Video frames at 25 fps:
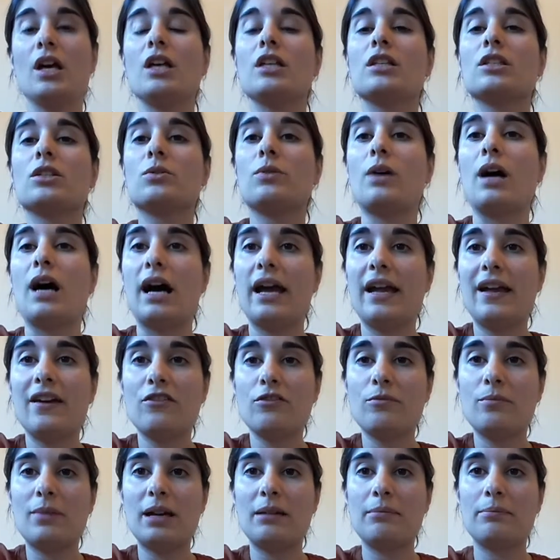So I
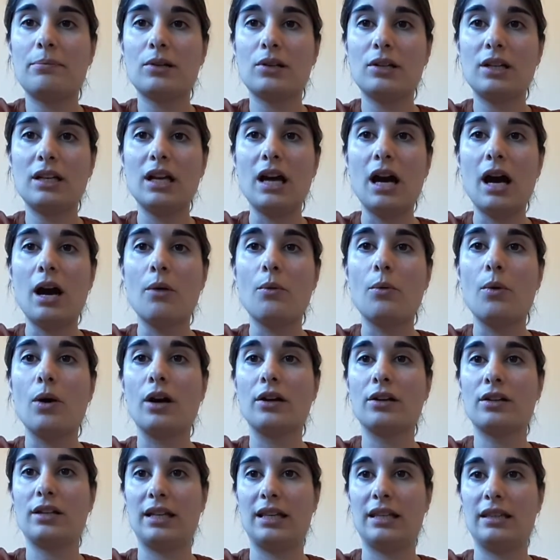have my burning hot
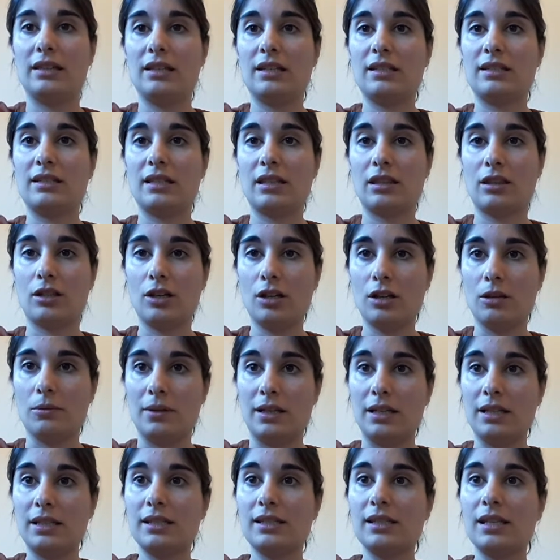water in this
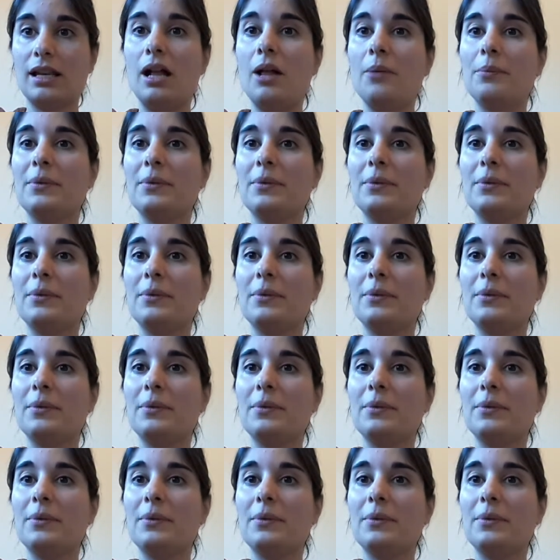thermos